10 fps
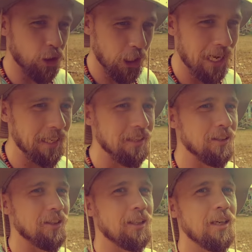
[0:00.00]

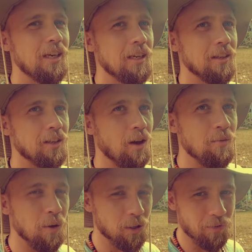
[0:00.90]
challenge, there's a lot
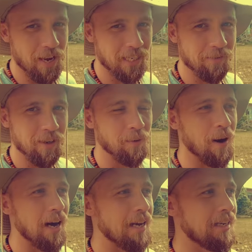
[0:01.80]
of motivation
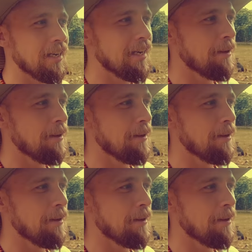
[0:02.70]
required.